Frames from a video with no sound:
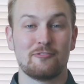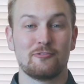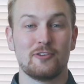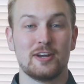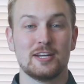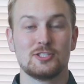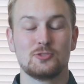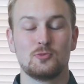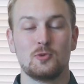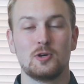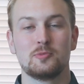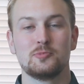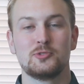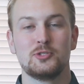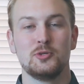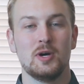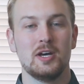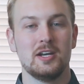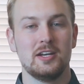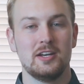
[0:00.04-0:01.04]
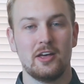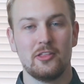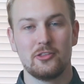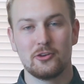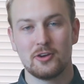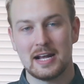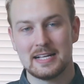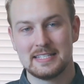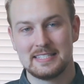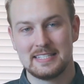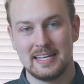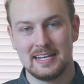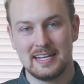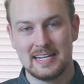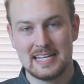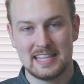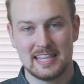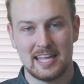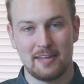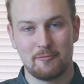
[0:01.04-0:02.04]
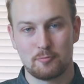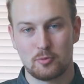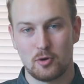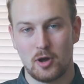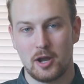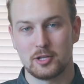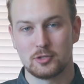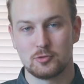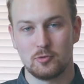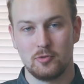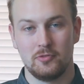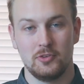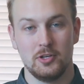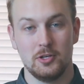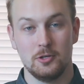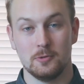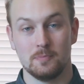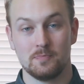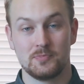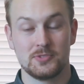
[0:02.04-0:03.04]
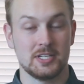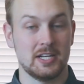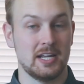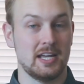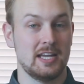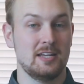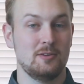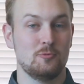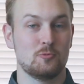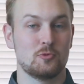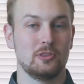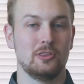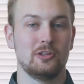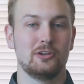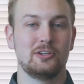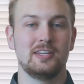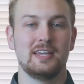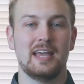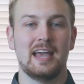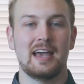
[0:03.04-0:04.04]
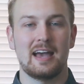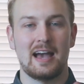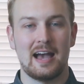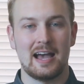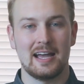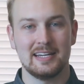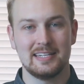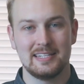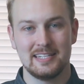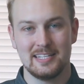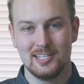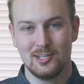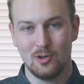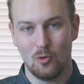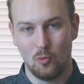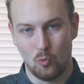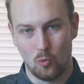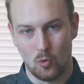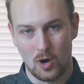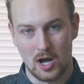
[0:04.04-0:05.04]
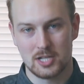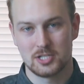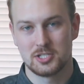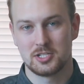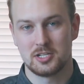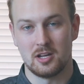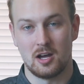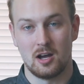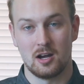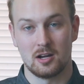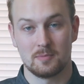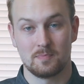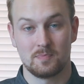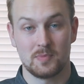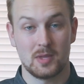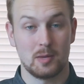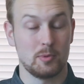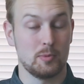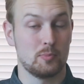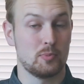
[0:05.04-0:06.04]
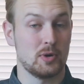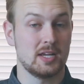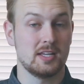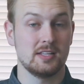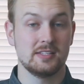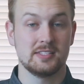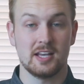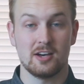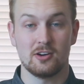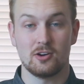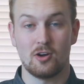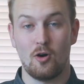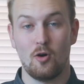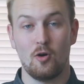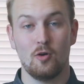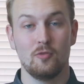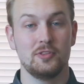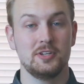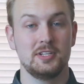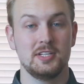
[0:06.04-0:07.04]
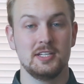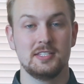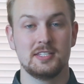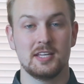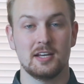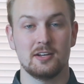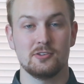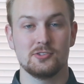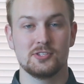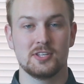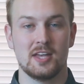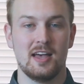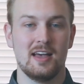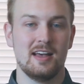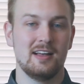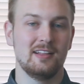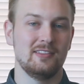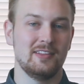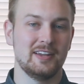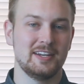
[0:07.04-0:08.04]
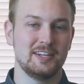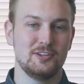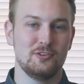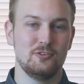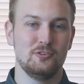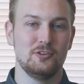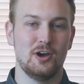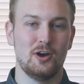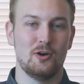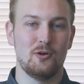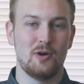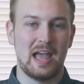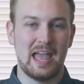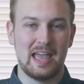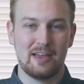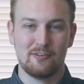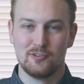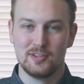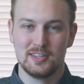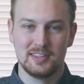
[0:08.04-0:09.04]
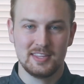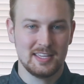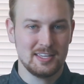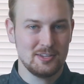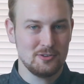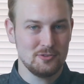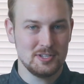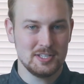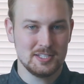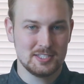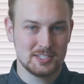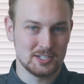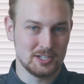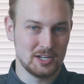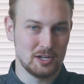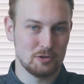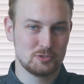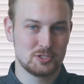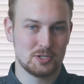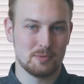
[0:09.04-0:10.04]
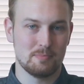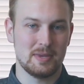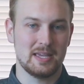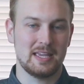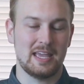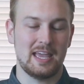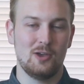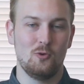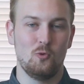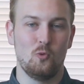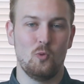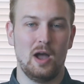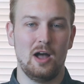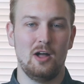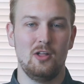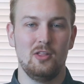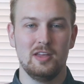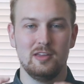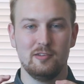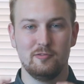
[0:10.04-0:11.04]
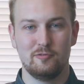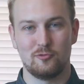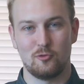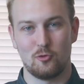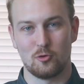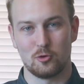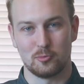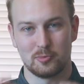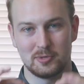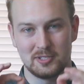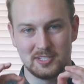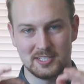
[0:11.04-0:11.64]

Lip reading: friends, welcome to another identity theft product review. Today we're looking at ID Watchdog. I'll be breaking down all the details, letting you know everything you need to know to make a well-informed